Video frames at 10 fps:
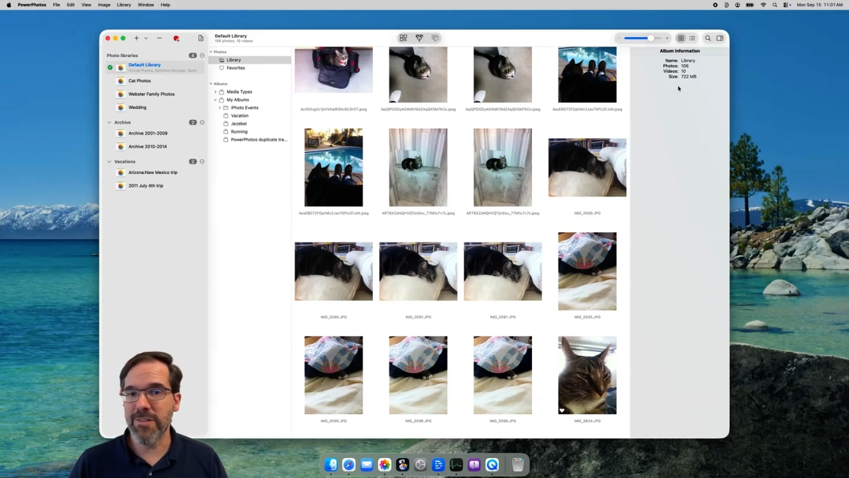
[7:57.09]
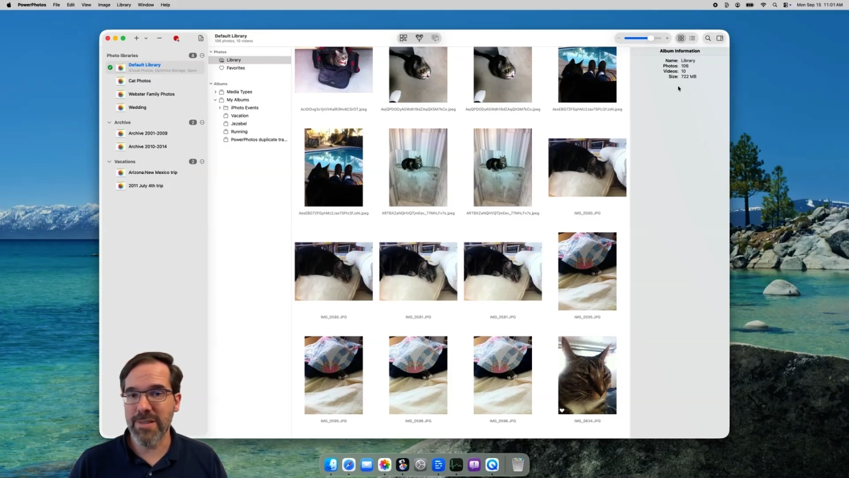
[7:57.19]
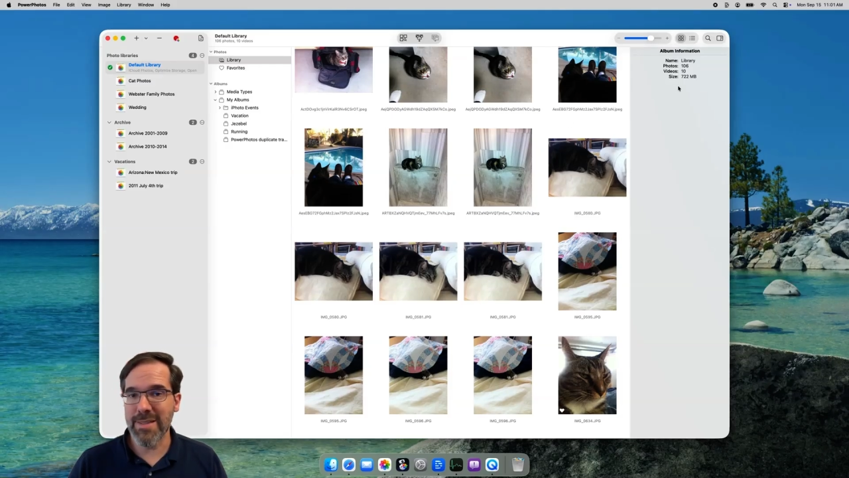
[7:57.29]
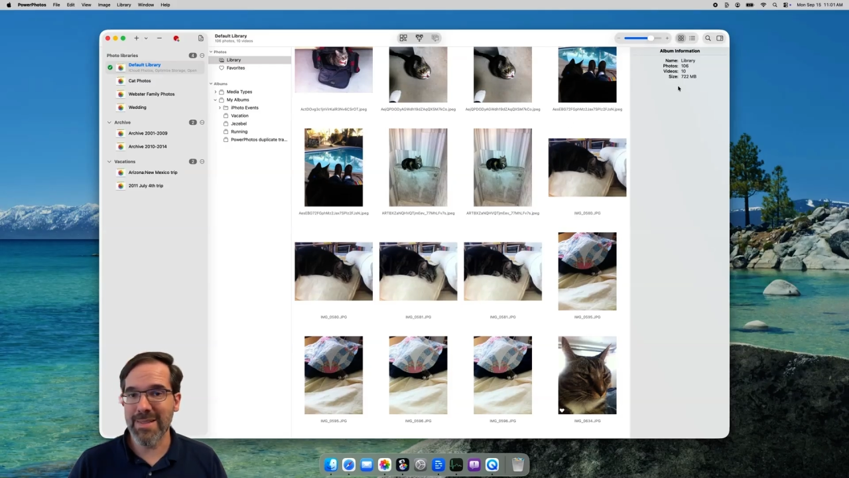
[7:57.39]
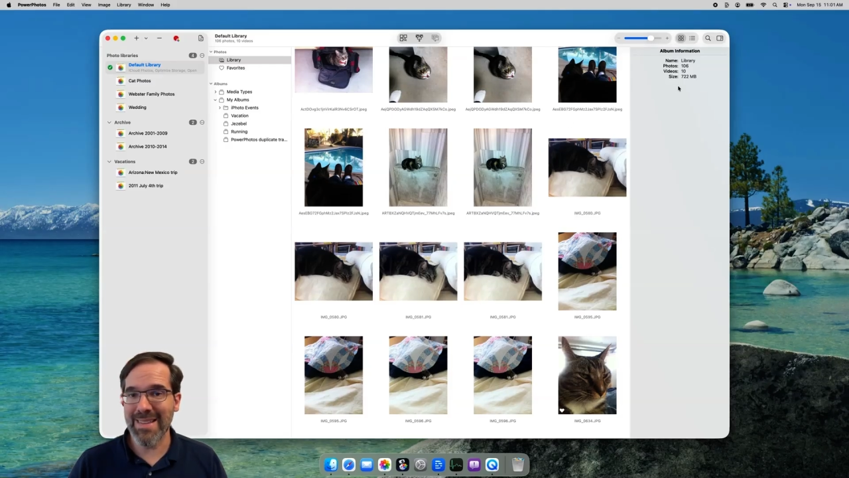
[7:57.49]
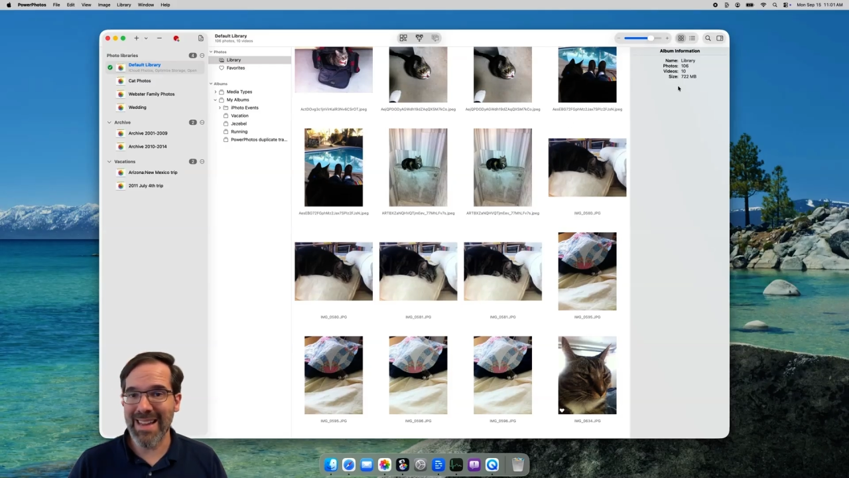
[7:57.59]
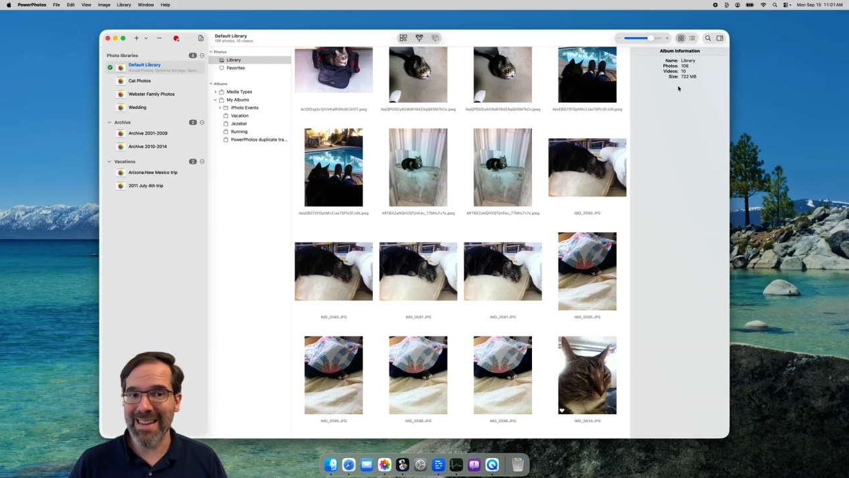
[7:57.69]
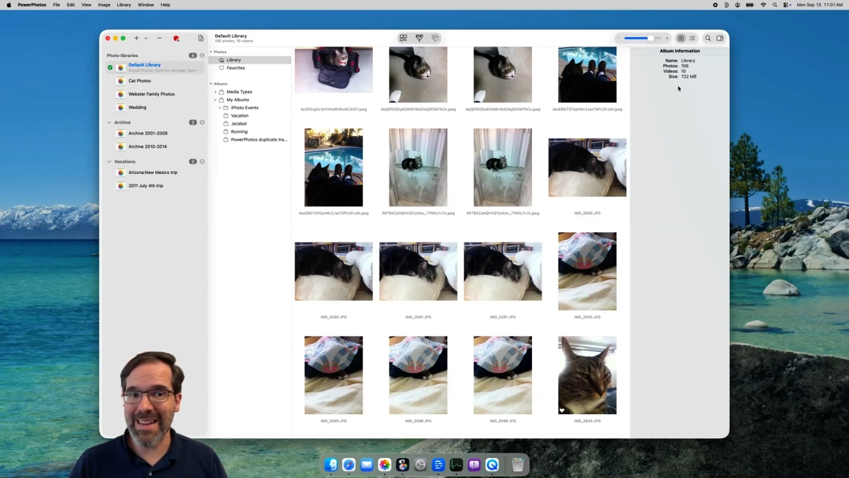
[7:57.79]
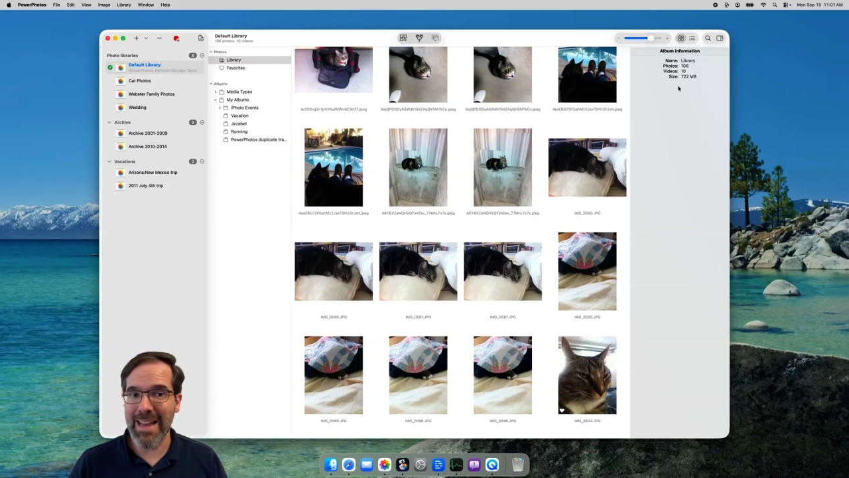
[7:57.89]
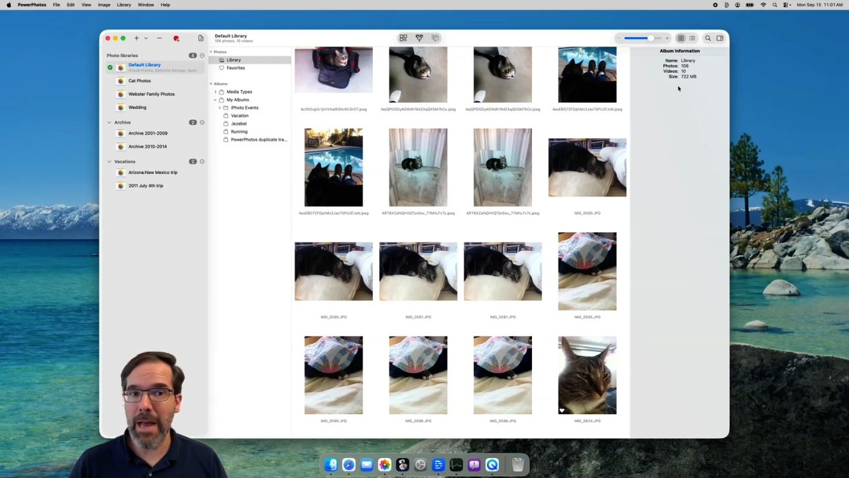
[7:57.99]
interested in
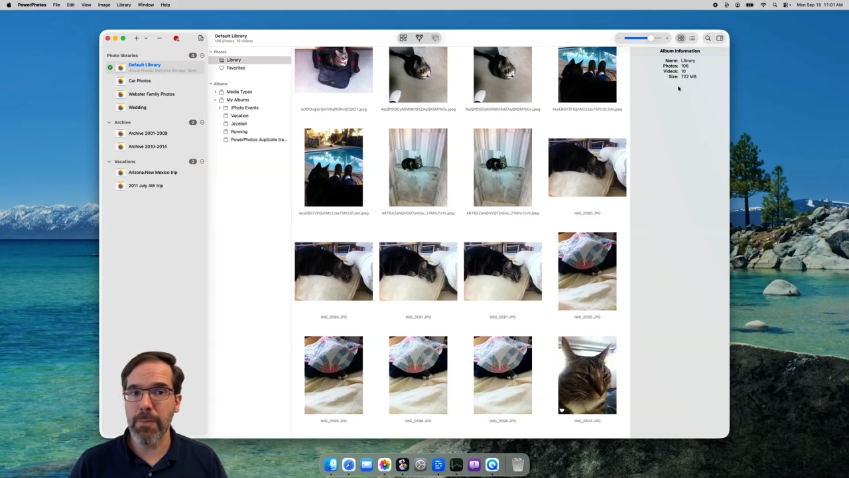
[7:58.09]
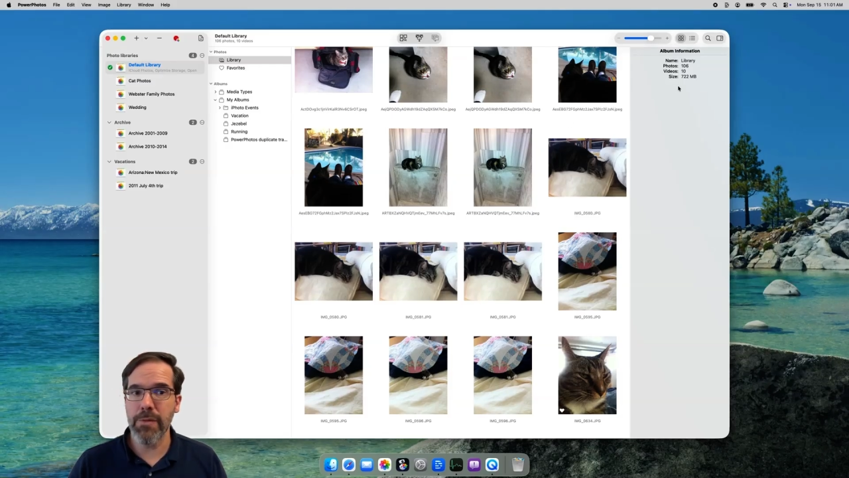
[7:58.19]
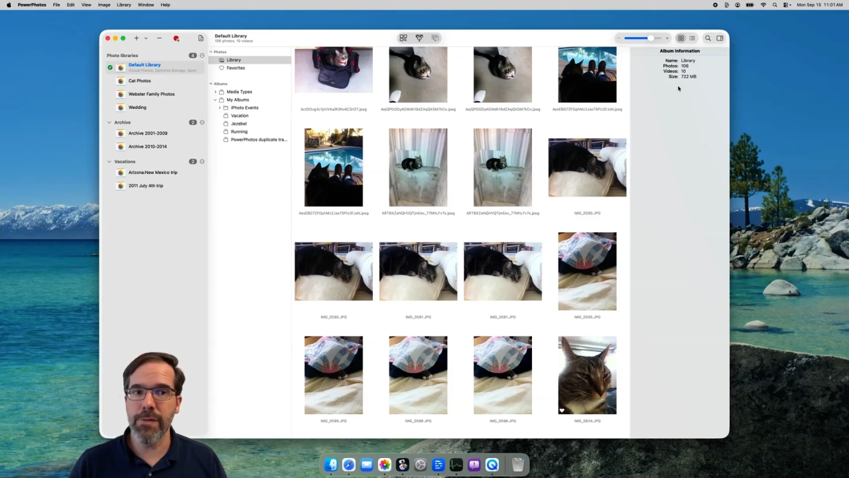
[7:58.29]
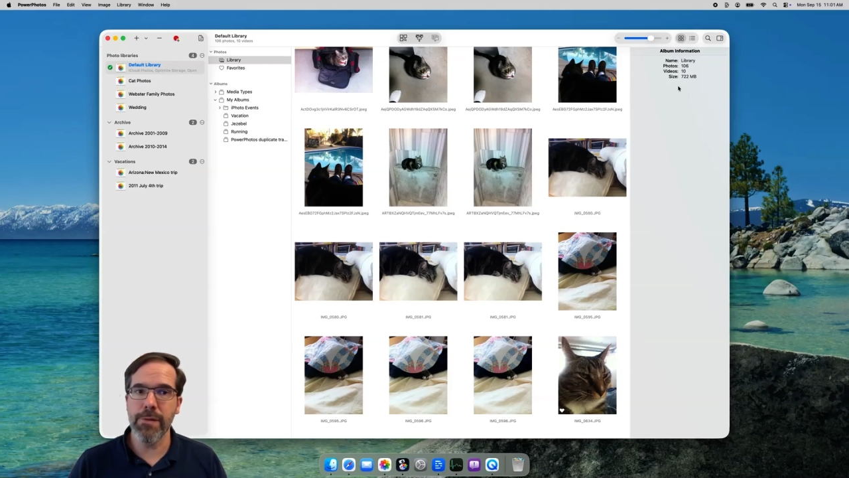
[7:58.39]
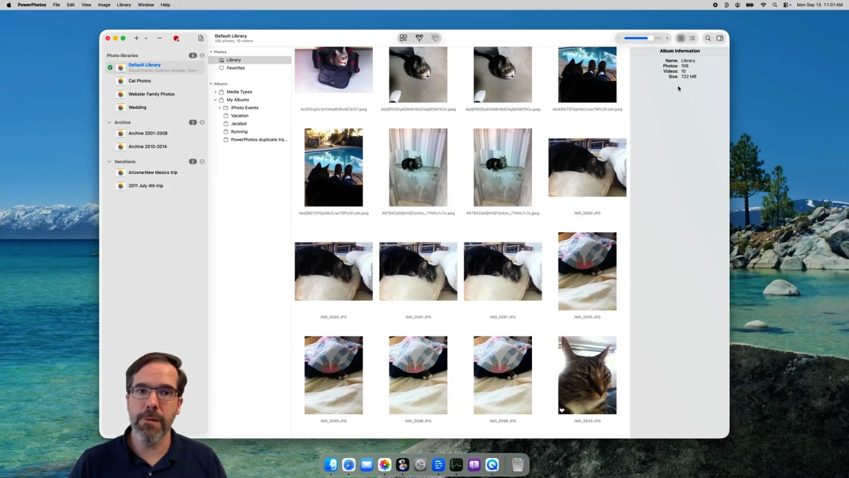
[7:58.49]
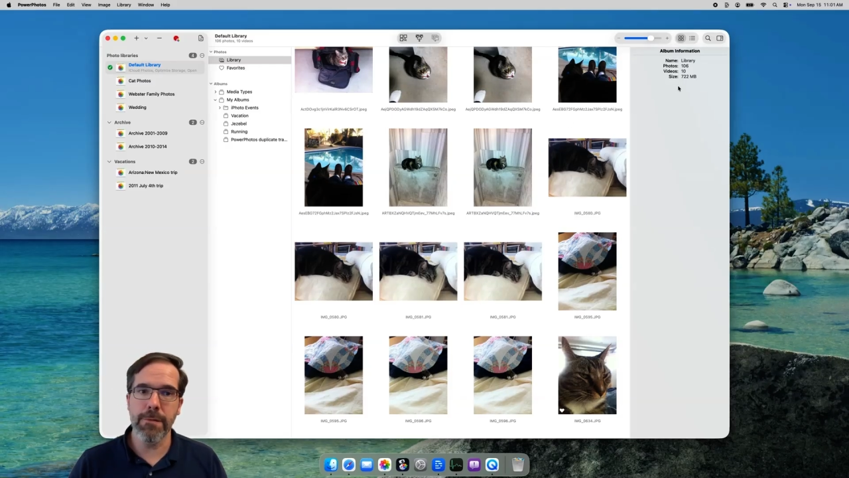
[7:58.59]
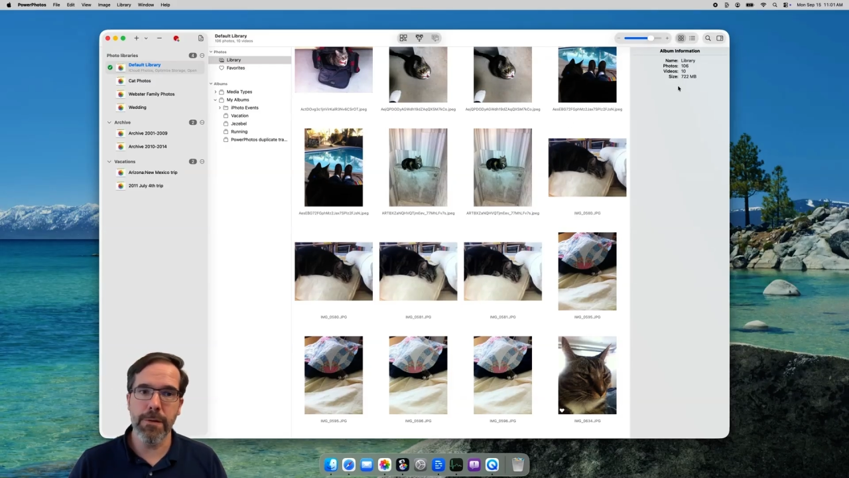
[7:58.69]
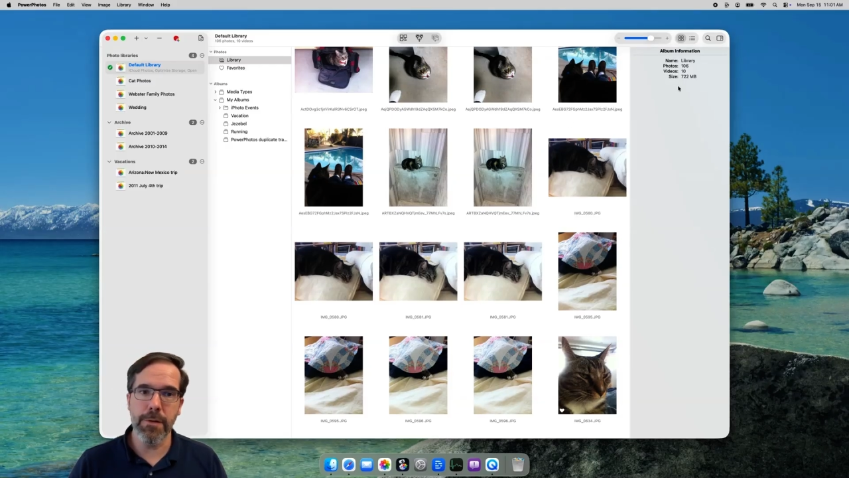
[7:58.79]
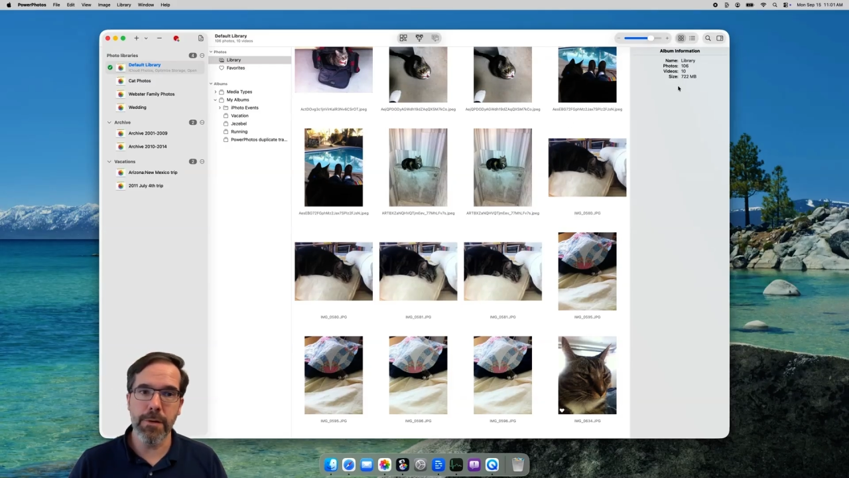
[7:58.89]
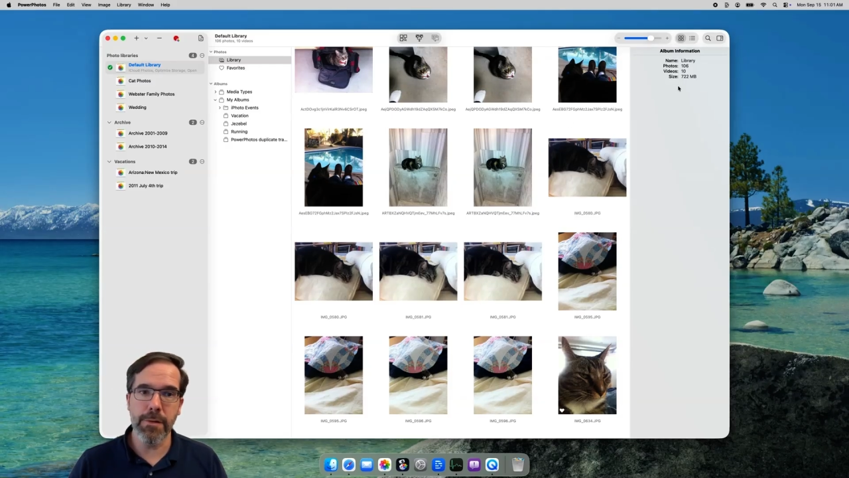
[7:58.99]
adding captions to your
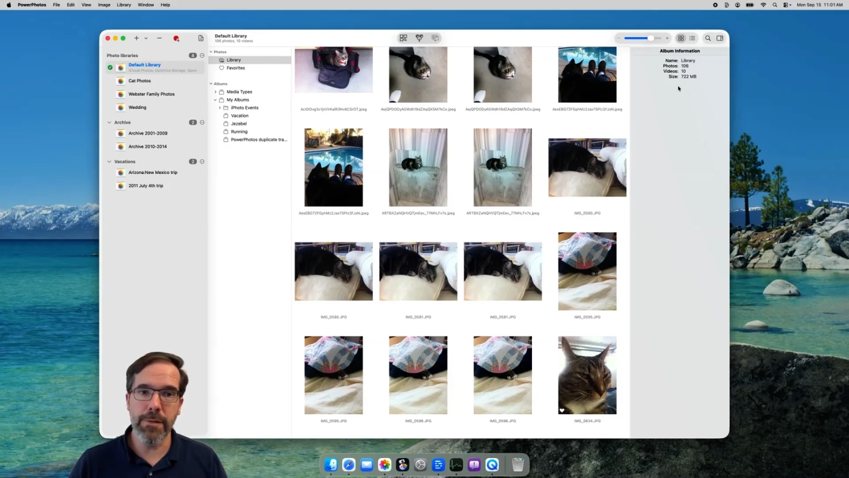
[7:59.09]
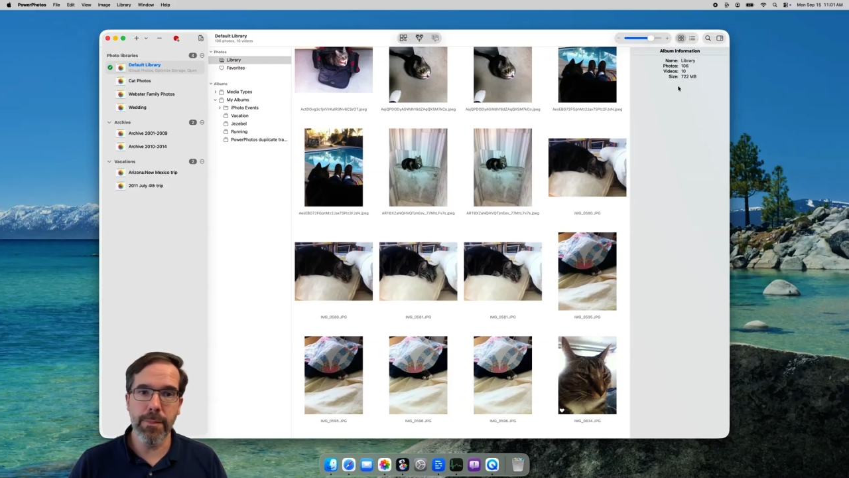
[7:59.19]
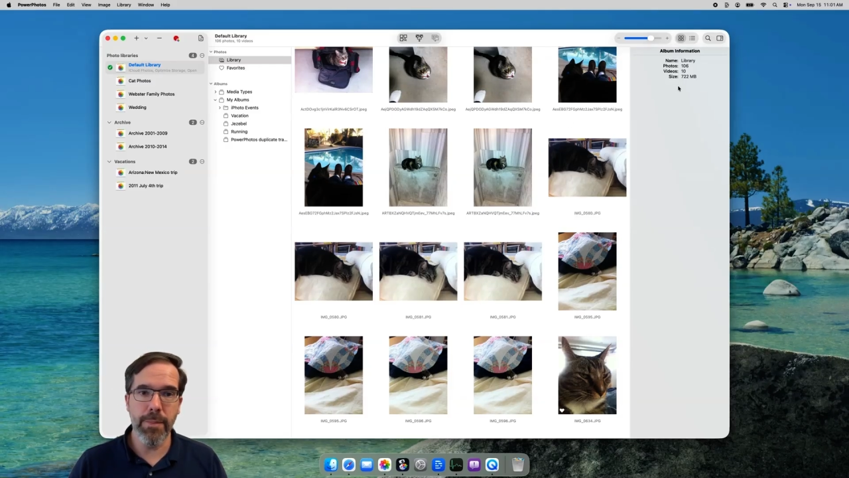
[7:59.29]
photos,